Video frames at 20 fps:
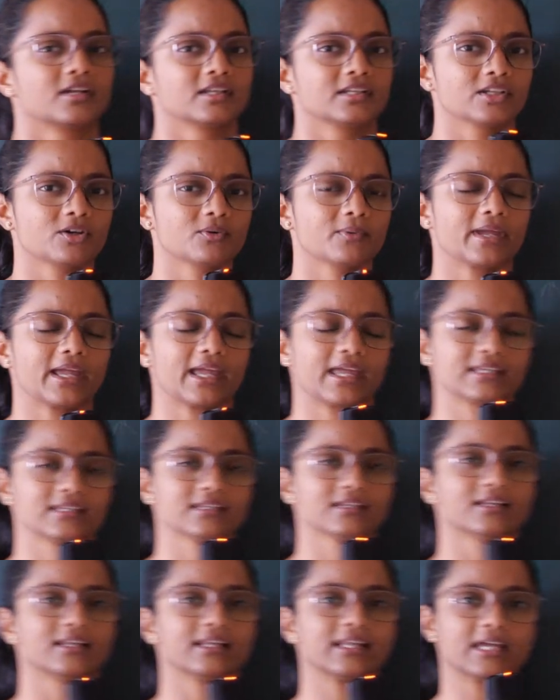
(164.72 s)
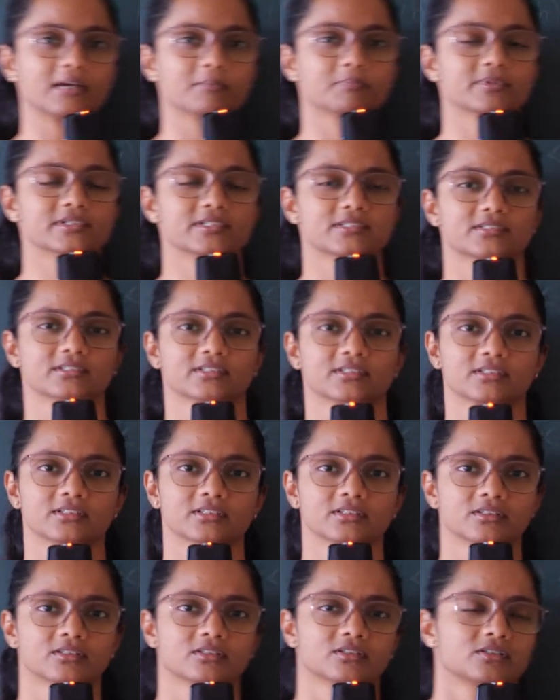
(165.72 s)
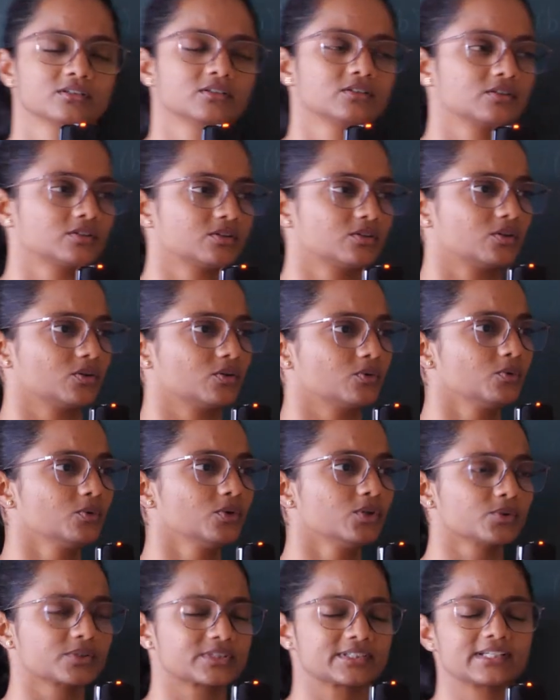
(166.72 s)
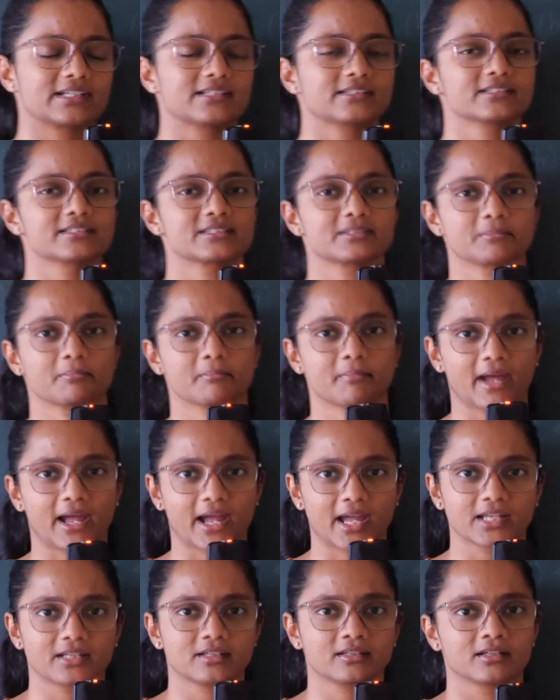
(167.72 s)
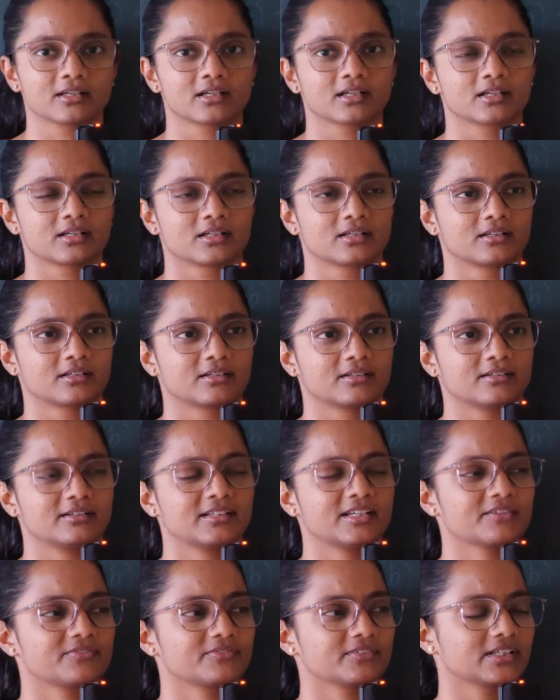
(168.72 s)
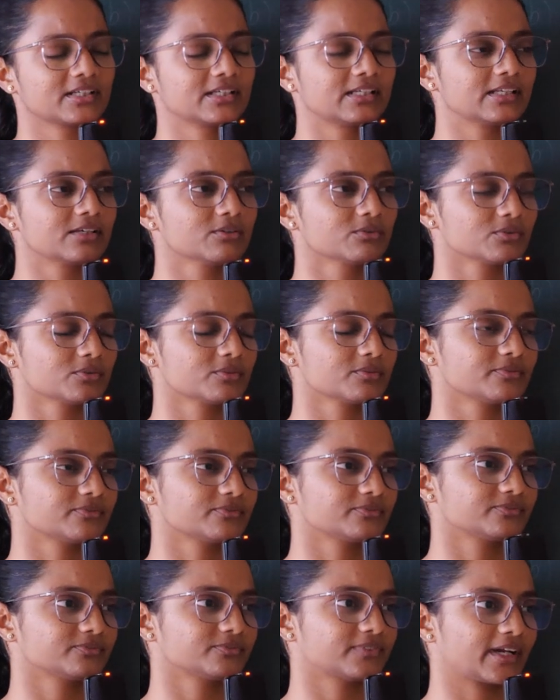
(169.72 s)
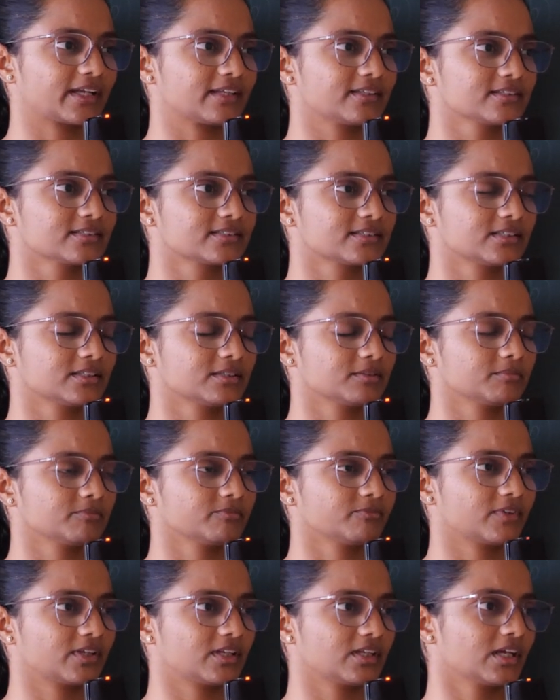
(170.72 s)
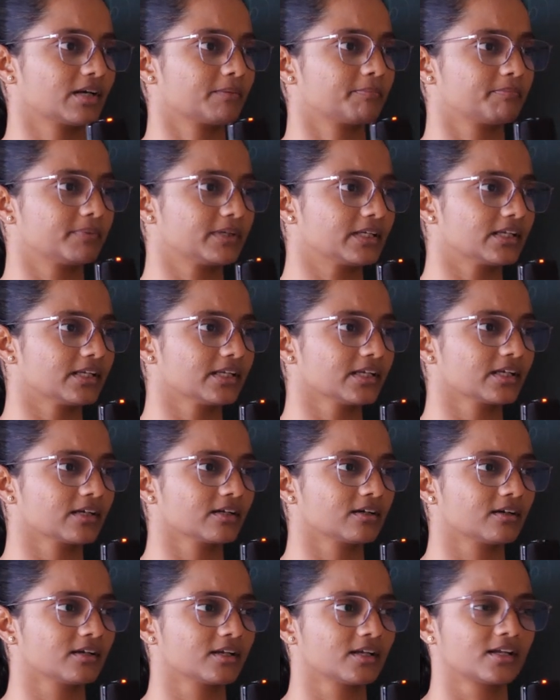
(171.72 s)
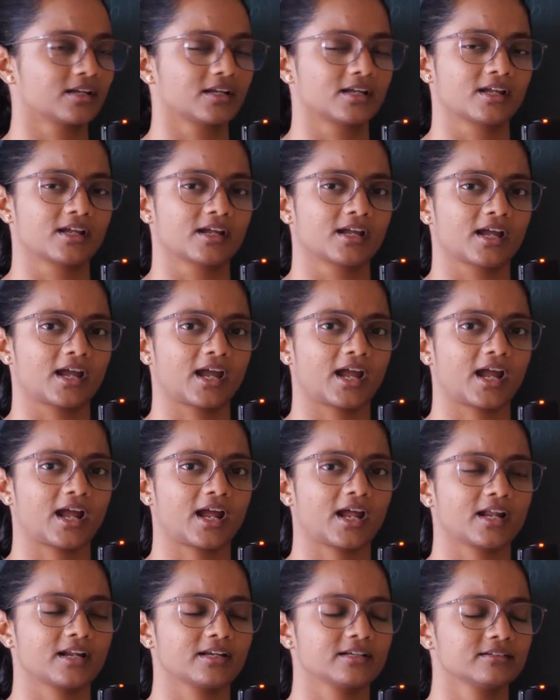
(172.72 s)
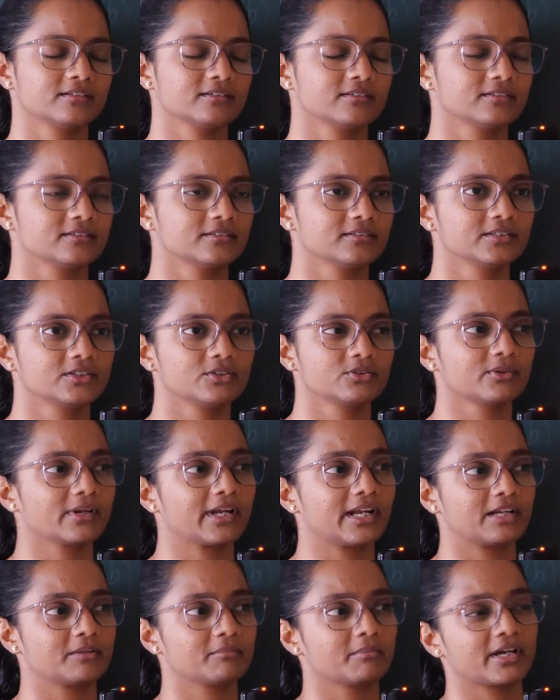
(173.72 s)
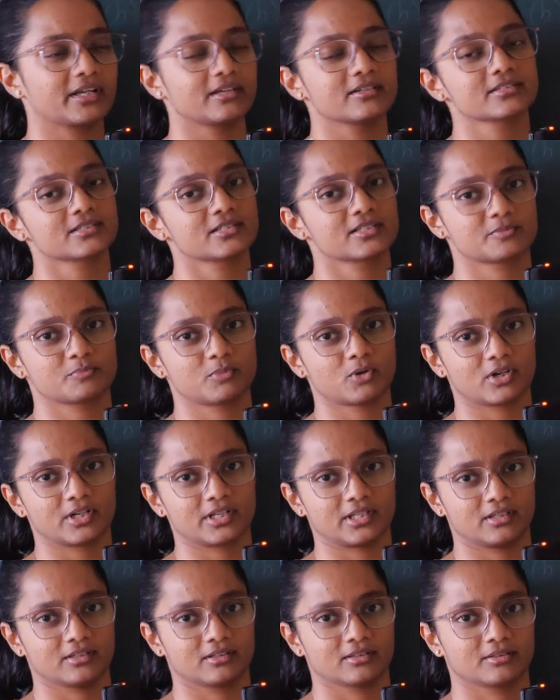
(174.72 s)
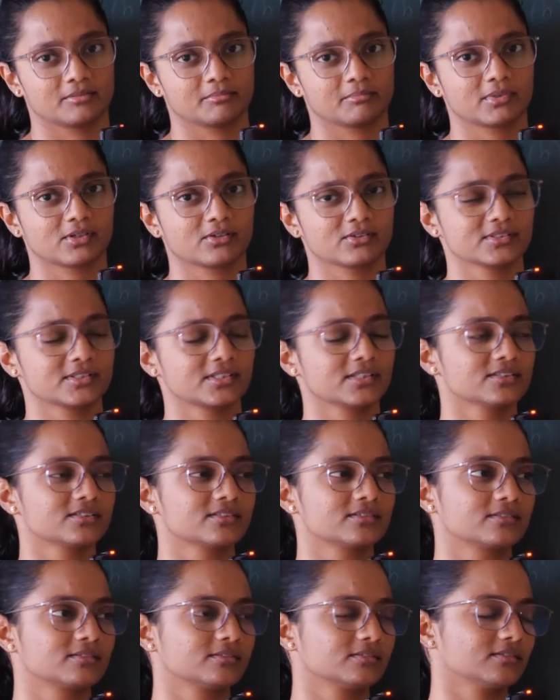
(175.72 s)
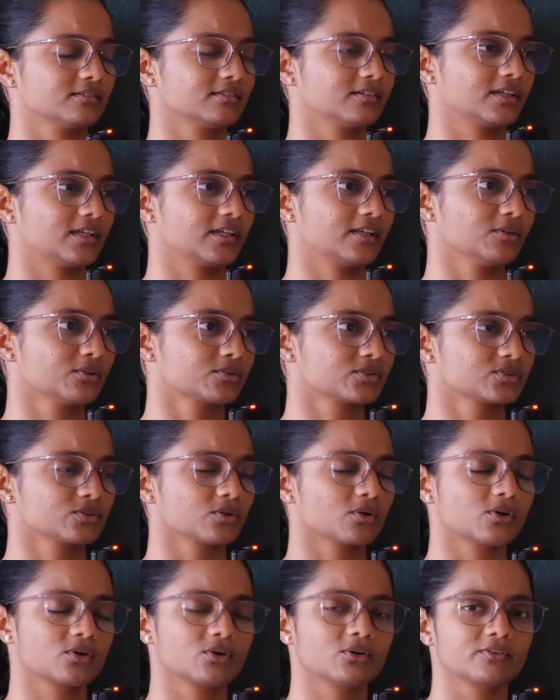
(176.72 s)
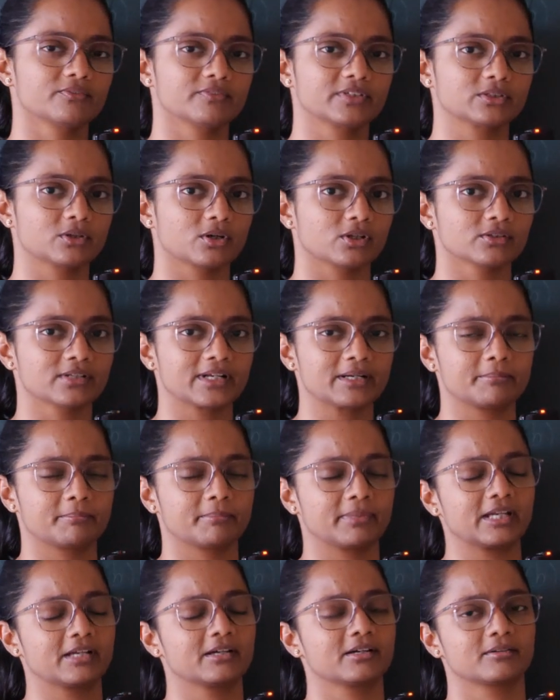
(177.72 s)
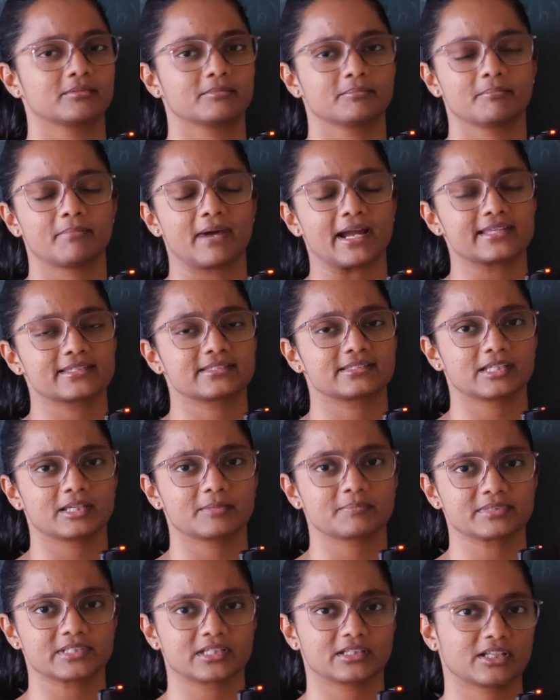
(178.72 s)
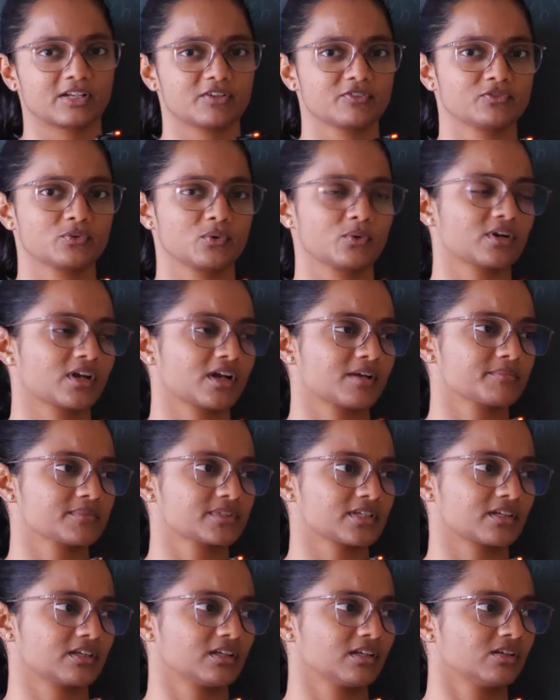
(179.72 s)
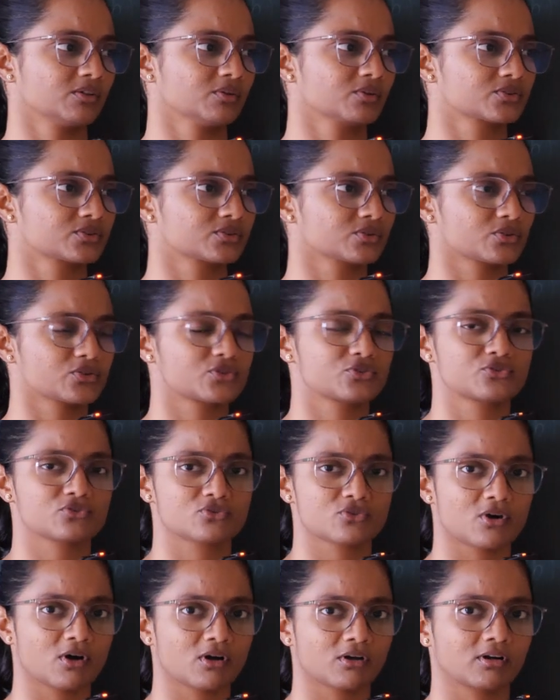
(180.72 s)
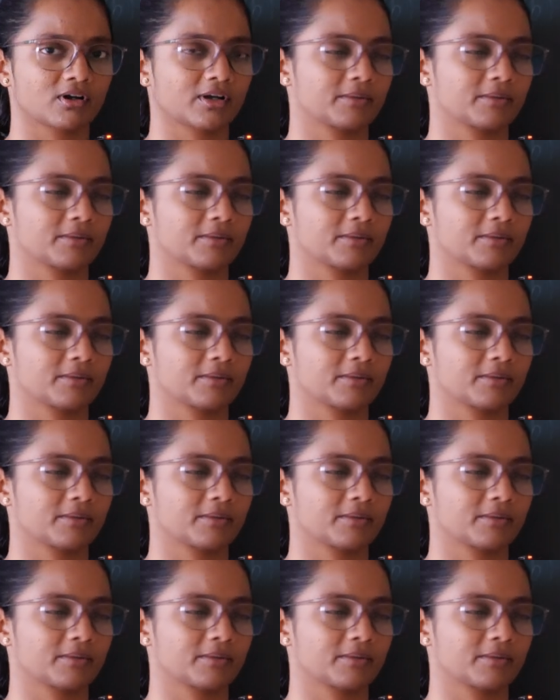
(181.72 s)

Now any layperson who looks at this man definitely finds him very appealing and admires his body, because he looks so good with all that big biceps and that forearms, and he looks so strong.